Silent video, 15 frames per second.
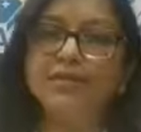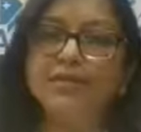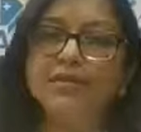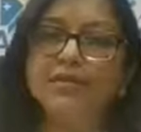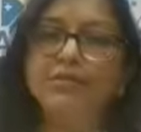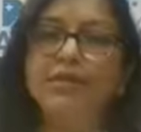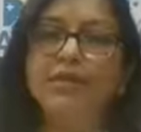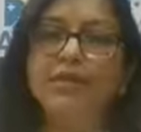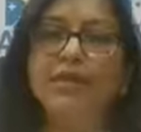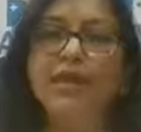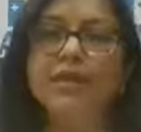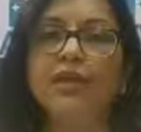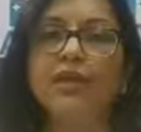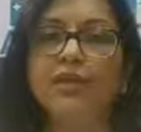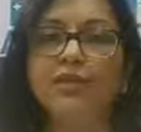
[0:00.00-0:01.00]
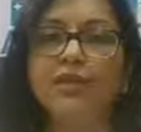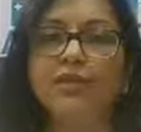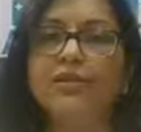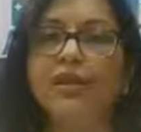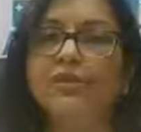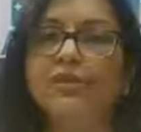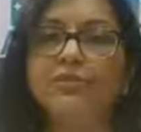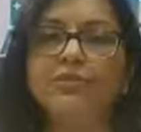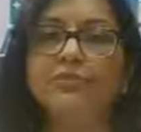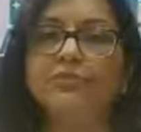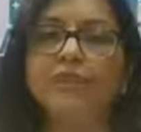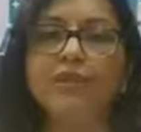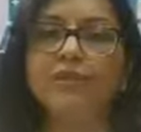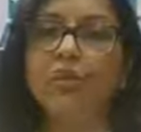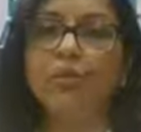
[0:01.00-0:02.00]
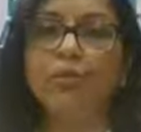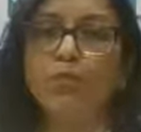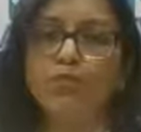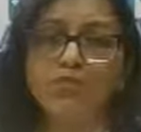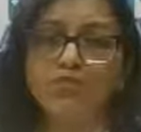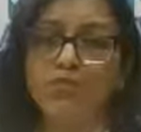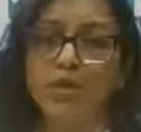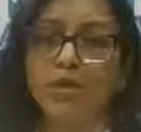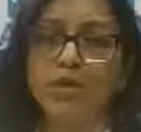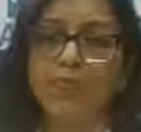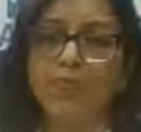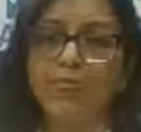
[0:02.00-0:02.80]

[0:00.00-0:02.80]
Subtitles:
is very clear and it is very watery.